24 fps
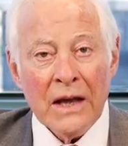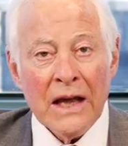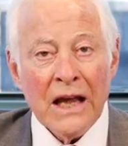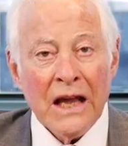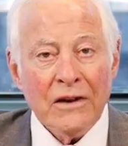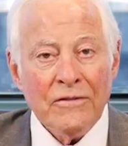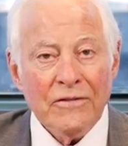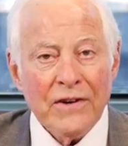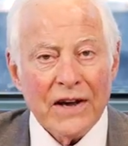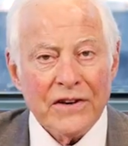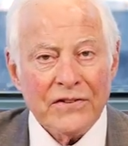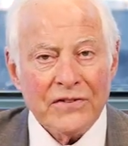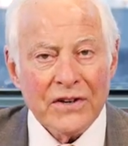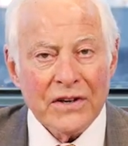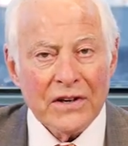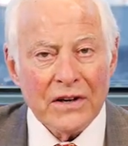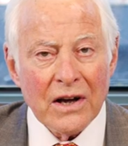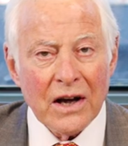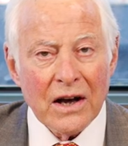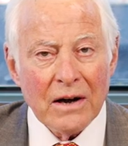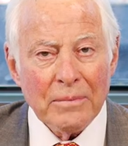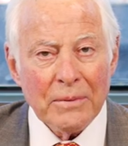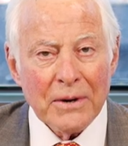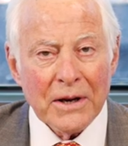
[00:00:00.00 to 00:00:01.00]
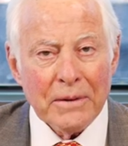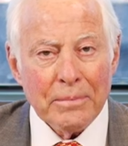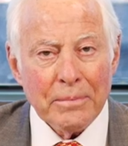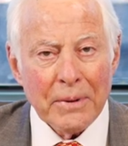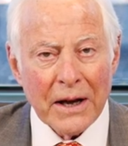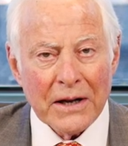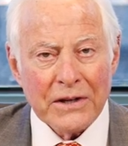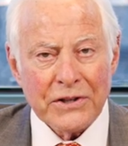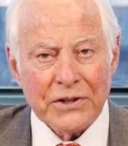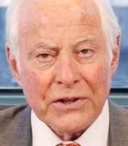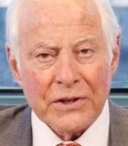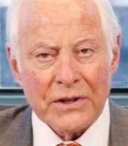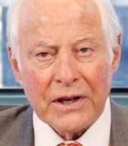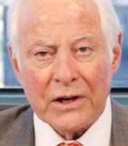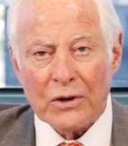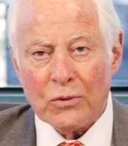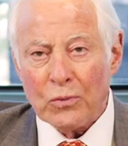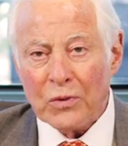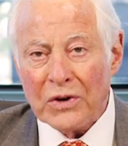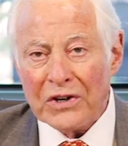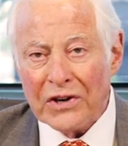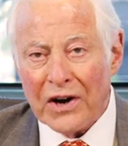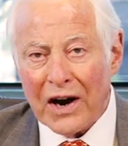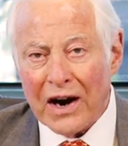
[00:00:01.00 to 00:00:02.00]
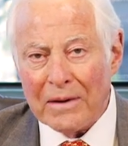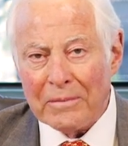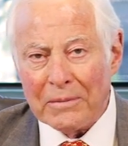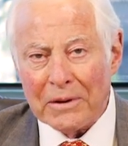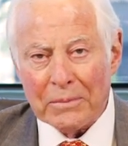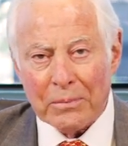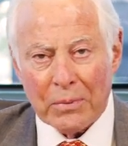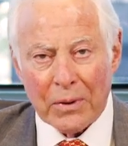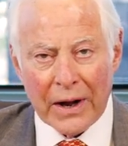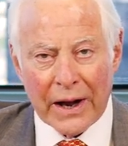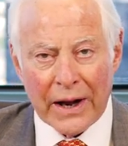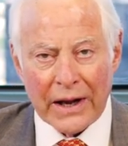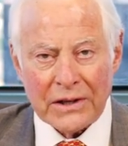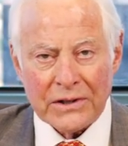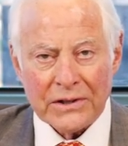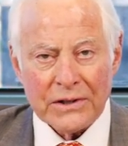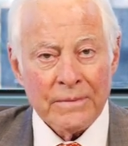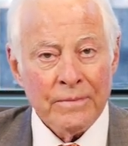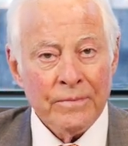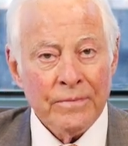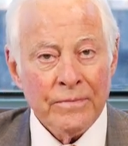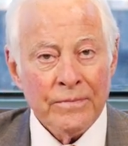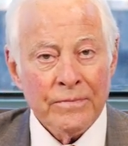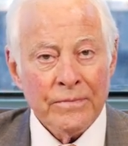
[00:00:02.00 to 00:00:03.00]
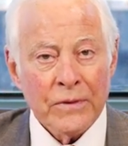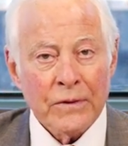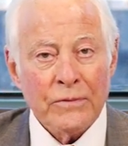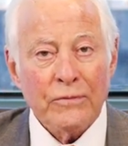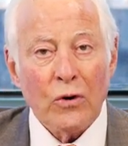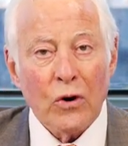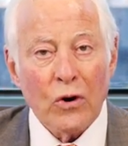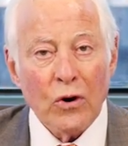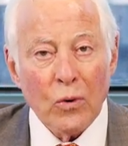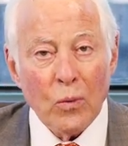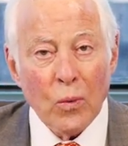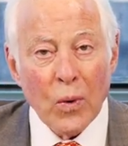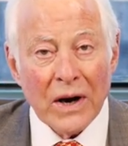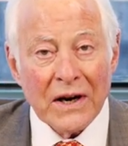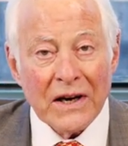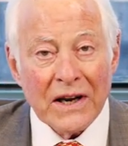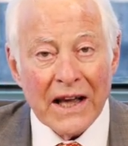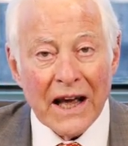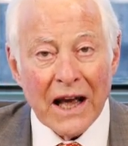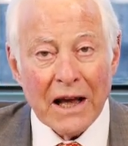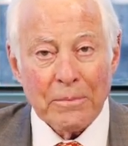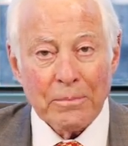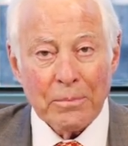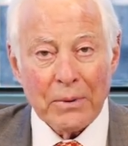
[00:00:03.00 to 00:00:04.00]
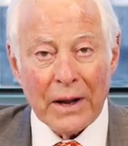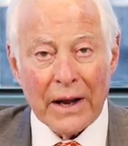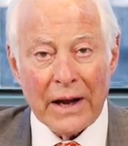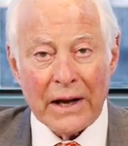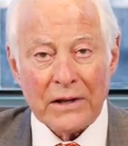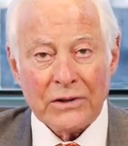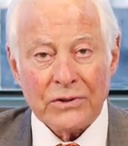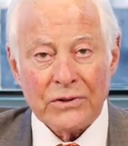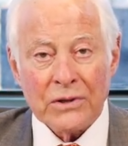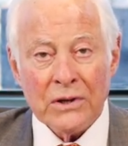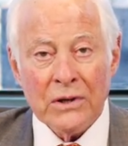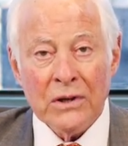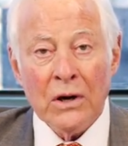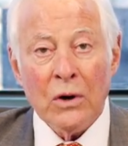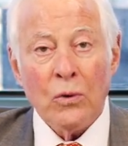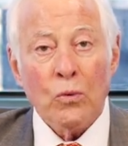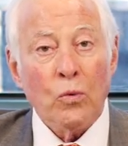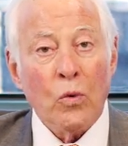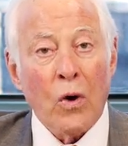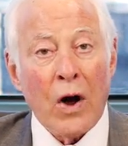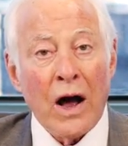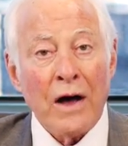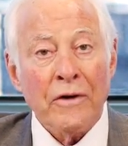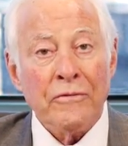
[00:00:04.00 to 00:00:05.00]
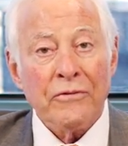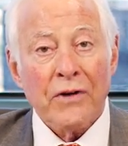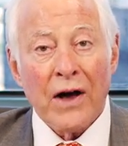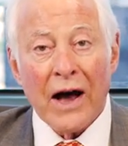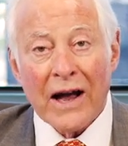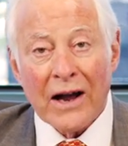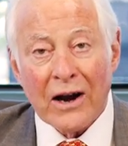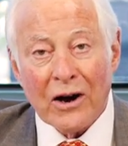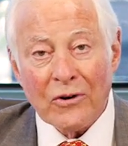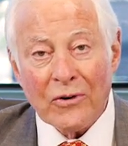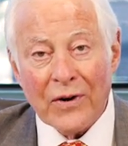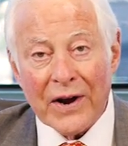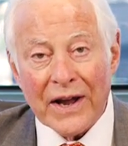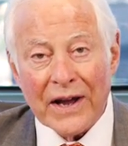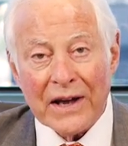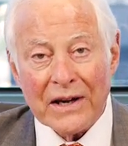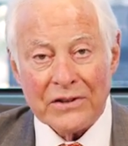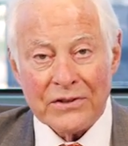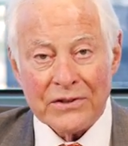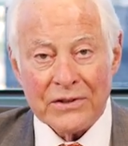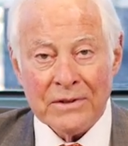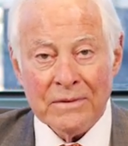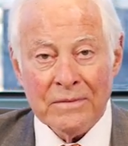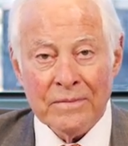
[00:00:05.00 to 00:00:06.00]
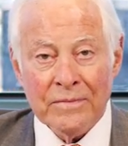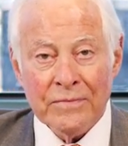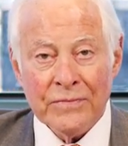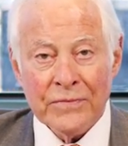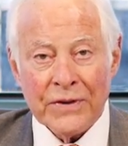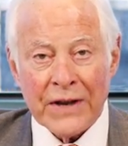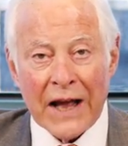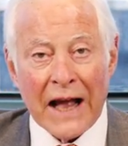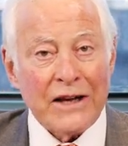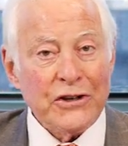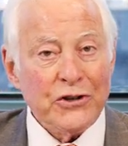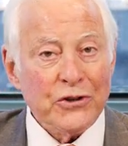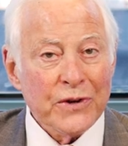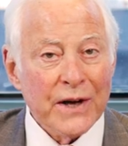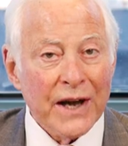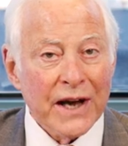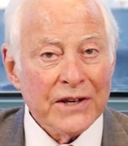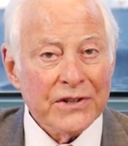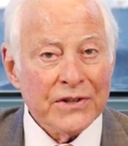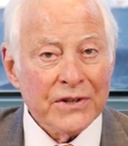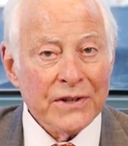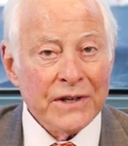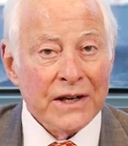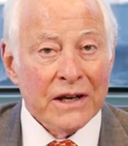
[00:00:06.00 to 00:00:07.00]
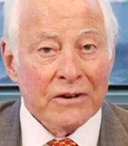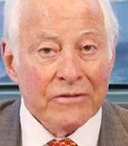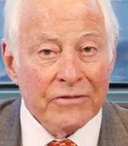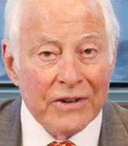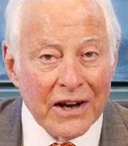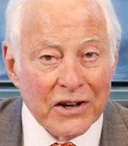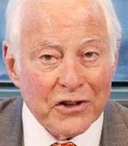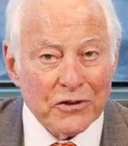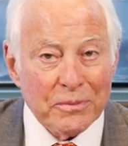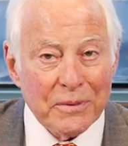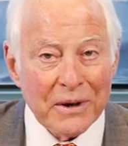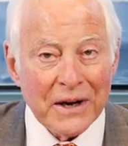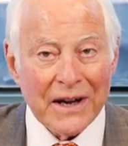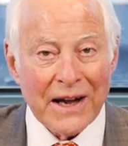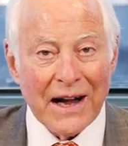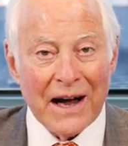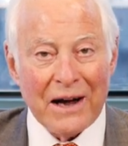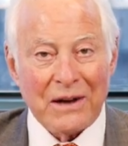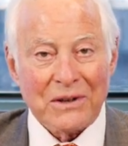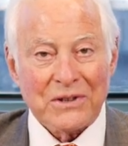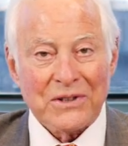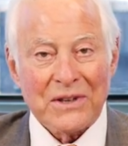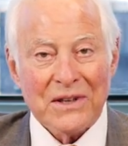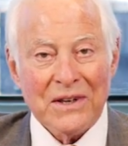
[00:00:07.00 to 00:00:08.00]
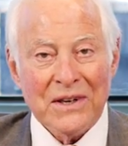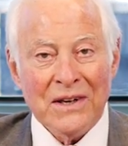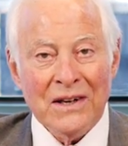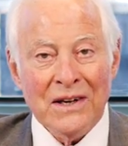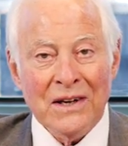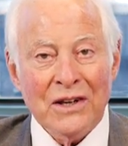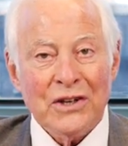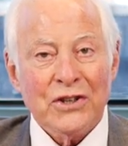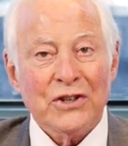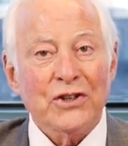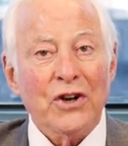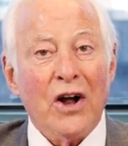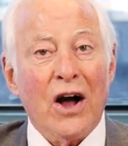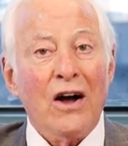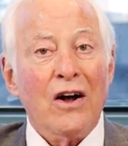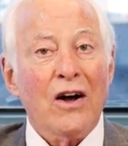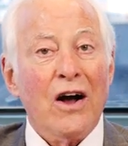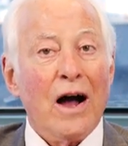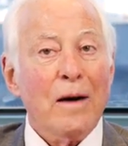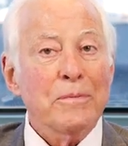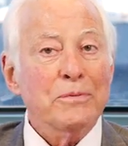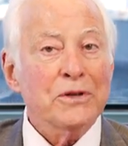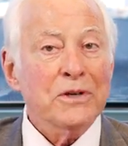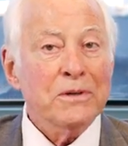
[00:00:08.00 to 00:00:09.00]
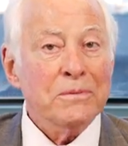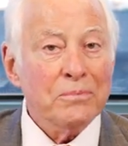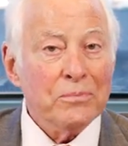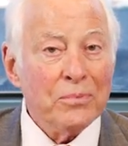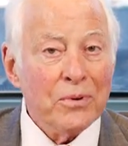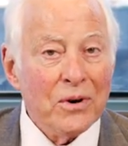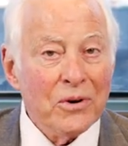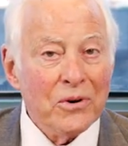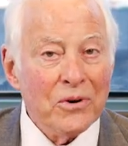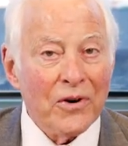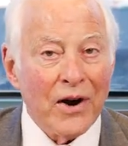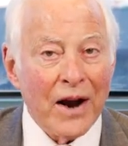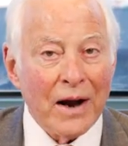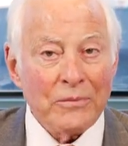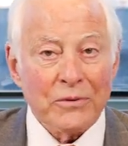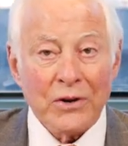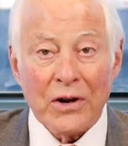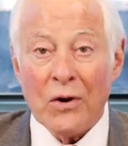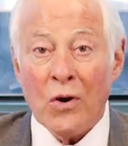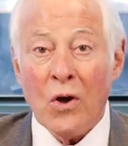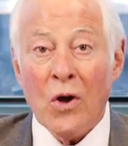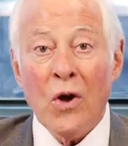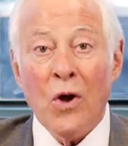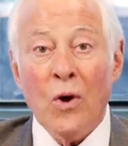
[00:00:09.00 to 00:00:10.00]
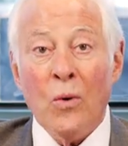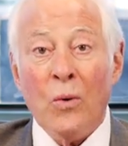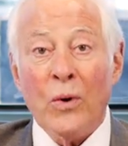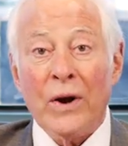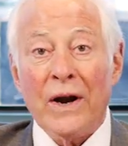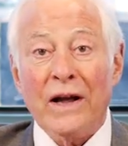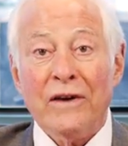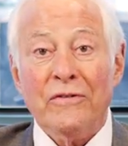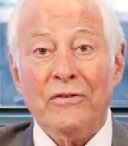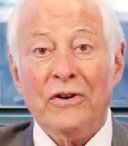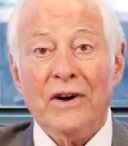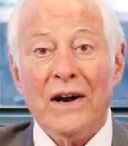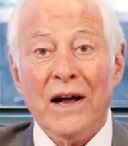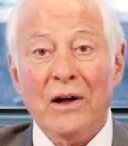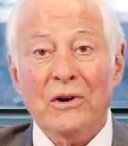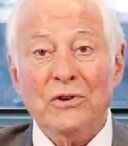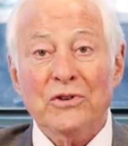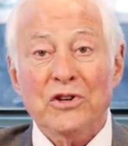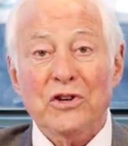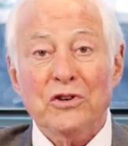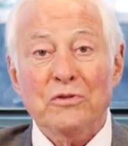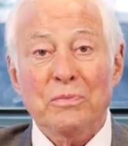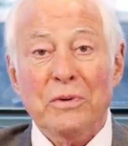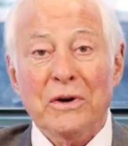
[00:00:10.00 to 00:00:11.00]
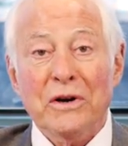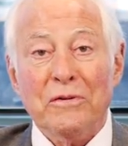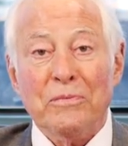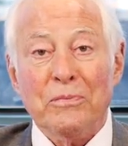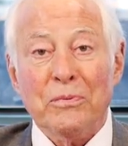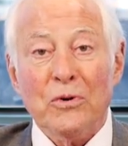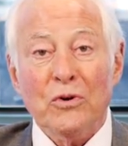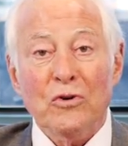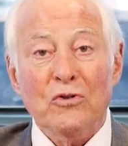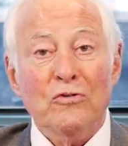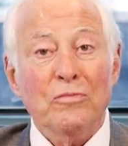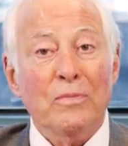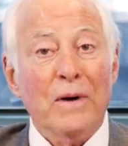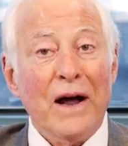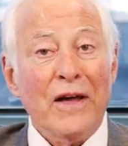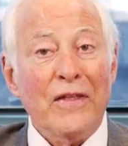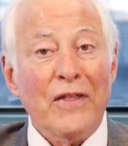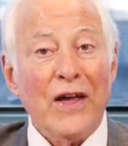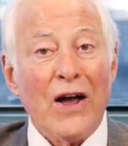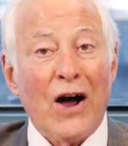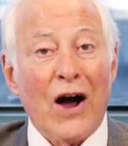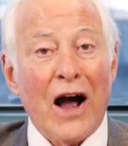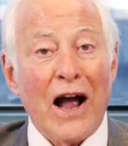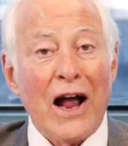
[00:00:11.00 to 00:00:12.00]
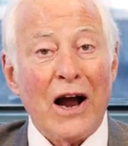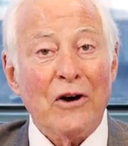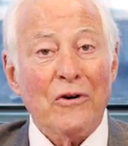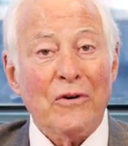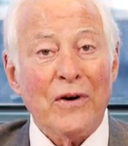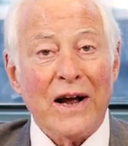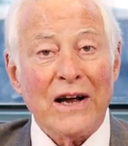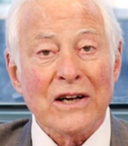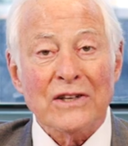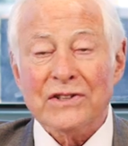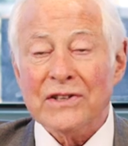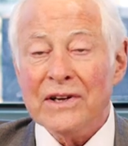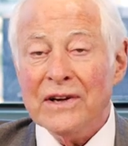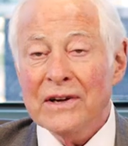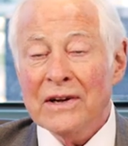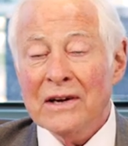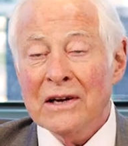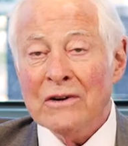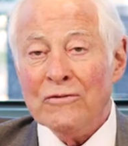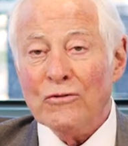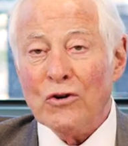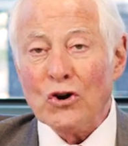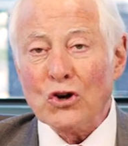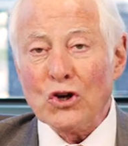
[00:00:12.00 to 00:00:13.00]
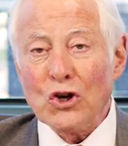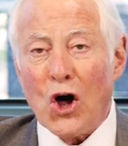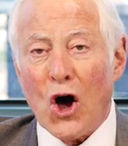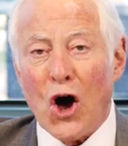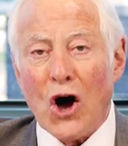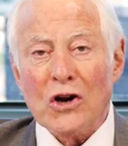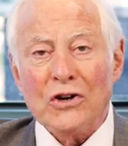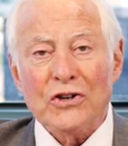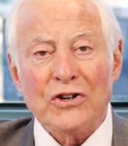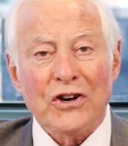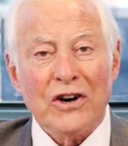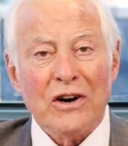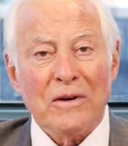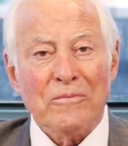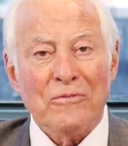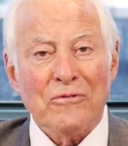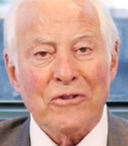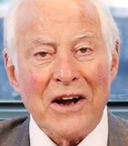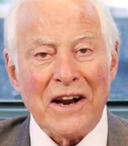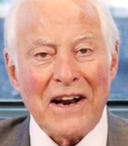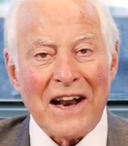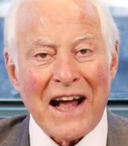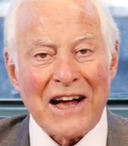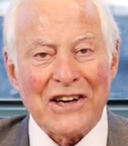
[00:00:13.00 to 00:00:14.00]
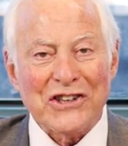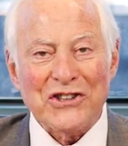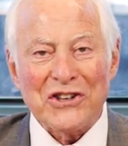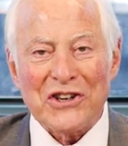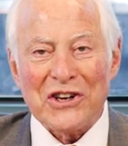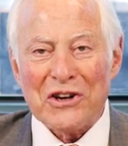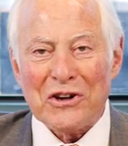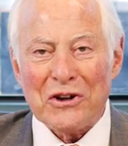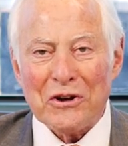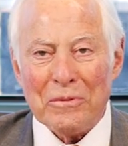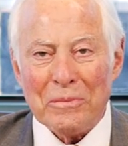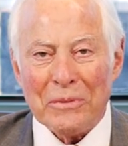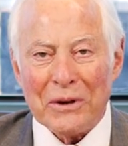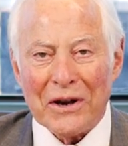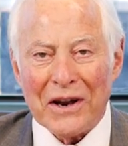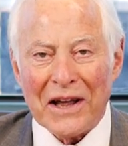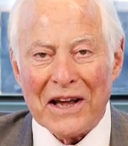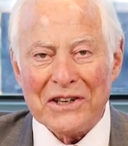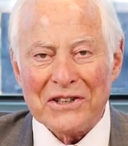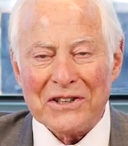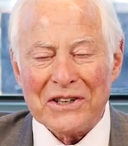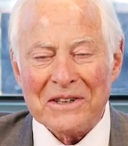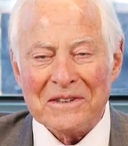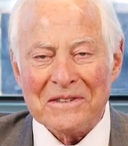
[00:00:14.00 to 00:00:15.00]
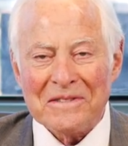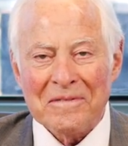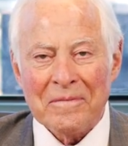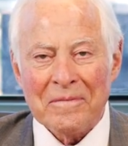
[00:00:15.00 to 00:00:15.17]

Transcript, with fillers: Invest in company pension and retirement plans, 401k plans, Roth IRAs, education investment accounts, stock option programs, and whatever else has been approved by the IRS for long-term financial accumulation.